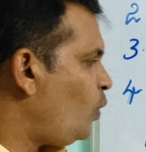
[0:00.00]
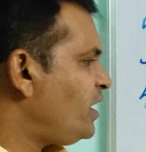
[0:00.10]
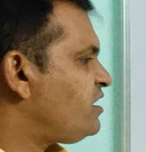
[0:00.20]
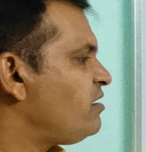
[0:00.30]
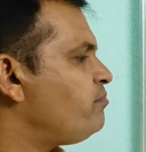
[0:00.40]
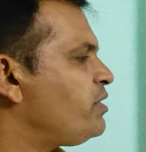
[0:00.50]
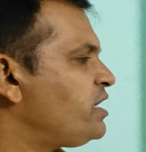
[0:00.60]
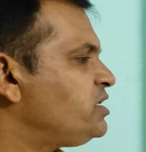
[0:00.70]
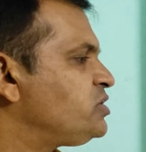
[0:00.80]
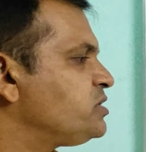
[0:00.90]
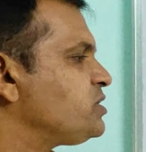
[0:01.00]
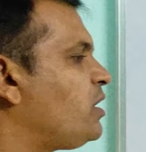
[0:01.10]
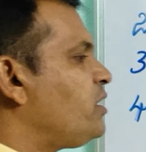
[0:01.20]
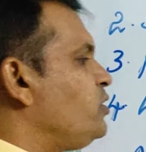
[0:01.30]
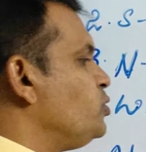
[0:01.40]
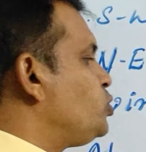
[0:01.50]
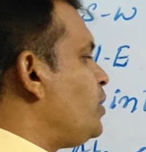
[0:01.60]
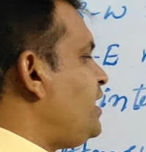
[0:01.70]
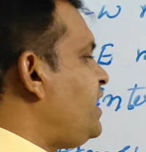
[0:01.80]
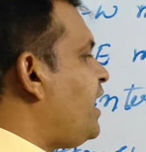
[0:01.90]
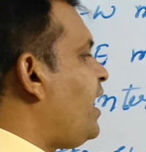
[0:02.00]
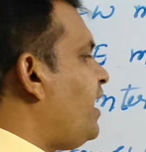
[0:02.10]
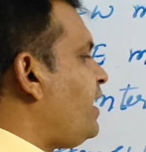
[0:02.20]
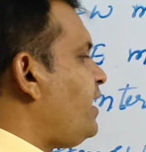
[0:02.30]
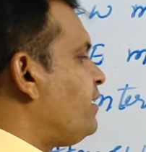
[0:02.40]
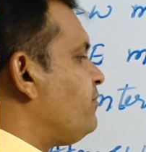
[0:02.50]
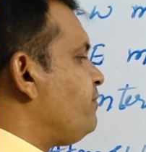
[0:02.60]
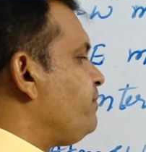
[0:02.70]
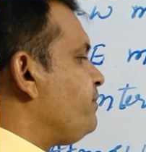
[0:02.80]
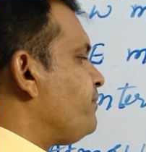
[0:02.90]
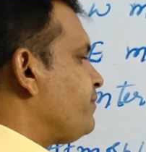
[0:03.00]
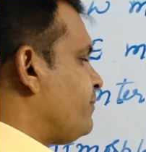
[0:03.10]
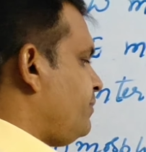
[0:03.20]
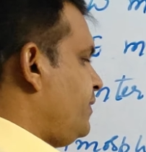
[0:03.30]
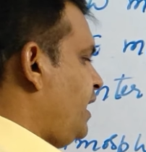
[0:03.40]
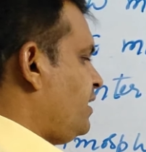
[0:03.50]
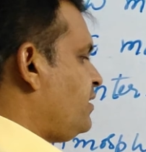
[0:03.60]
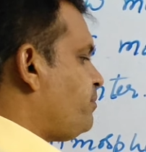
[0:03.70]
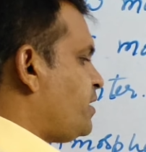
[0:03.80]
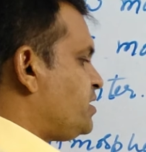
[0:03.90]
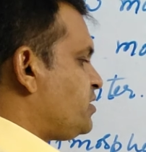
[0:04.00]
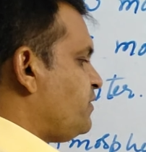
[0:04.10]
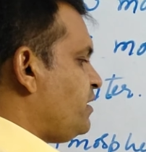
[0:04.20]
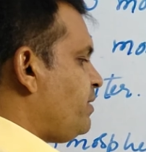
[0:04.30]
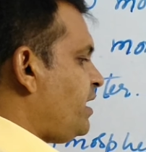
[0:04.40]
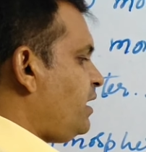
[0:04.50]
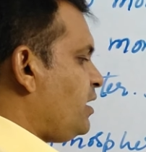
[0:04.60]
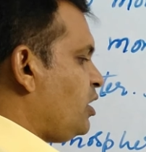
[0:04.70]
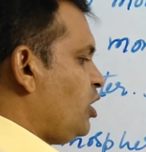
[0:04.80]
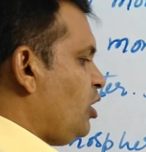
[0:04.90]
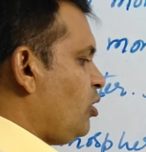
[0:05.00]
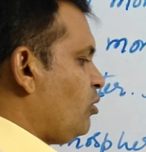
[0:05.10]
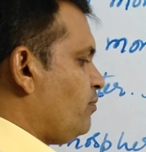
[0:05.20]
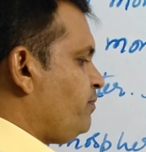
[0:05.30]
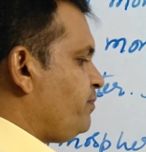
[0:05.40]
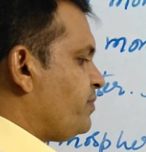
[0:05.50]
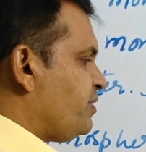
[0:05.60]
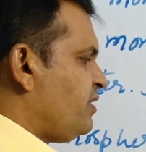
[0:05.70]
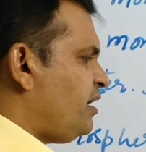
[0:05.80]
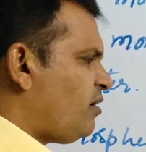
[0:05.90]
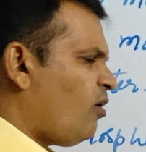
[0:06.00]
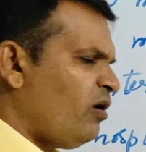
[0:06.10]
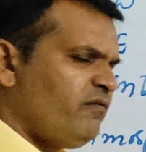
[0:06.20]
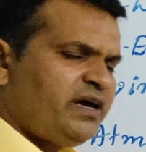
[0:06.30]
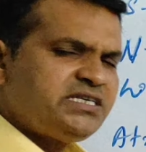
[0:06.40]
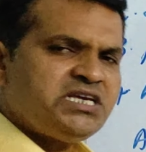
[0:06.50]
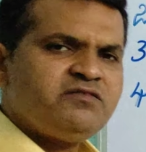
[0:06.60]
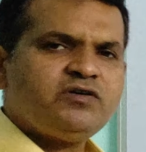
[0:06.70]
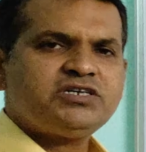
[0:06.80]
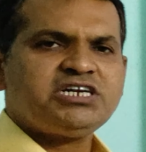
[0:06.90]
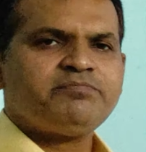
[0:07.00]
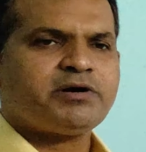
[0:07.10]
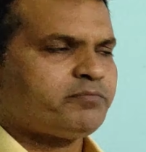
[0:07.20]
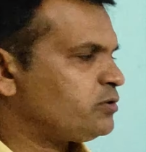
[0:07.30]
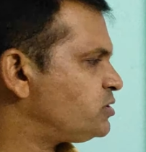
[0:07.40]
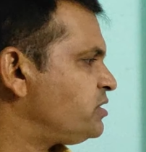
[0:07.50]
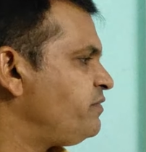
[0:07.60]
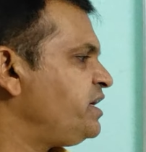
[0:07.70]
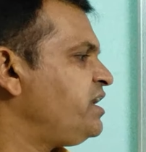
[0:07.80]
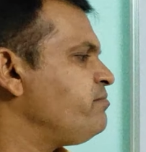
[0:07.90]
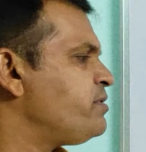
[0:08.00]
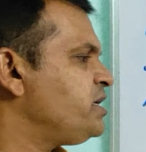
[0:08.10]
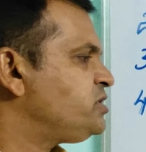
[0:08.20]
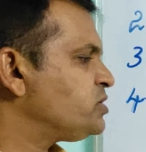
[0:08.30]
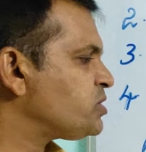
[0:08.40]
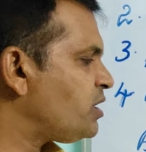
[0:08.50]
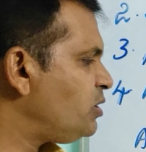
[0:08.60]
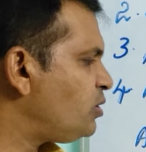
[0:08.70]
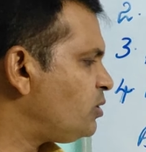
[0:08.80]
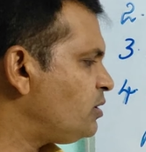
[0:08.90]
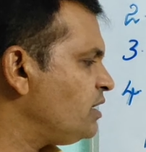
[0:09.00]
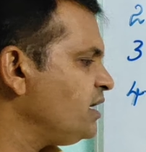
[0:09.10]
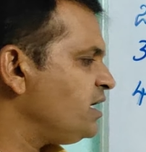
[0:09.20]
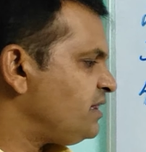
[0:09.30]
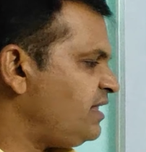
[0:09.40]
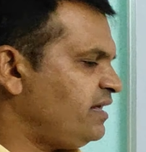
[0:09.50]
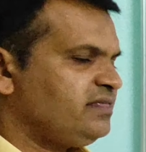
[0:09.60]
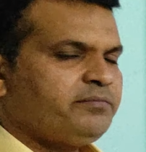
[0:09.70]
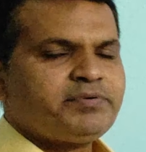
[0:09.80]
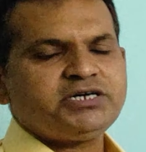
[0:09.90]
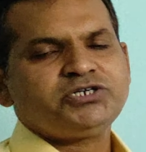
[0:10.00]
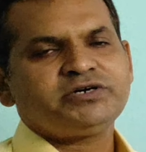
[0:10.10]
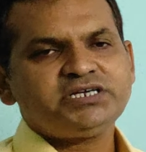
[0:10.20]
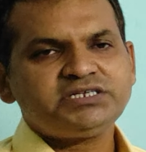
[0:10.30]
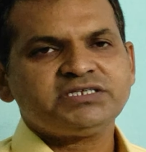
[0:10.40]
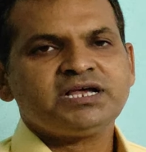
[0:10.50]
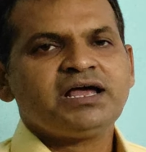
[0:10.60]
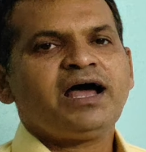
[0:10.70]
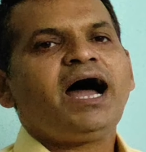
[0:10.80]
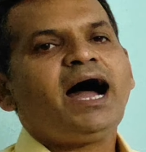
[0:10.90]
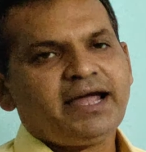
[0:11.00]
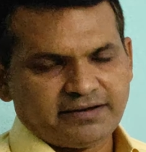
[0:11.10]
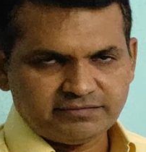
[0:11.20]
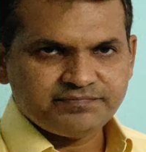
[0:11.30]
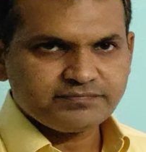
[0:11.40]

When temperatures are usually high, then the pressure will be low. They are always inversely proportional. When temperatures are low, then the pressure is high.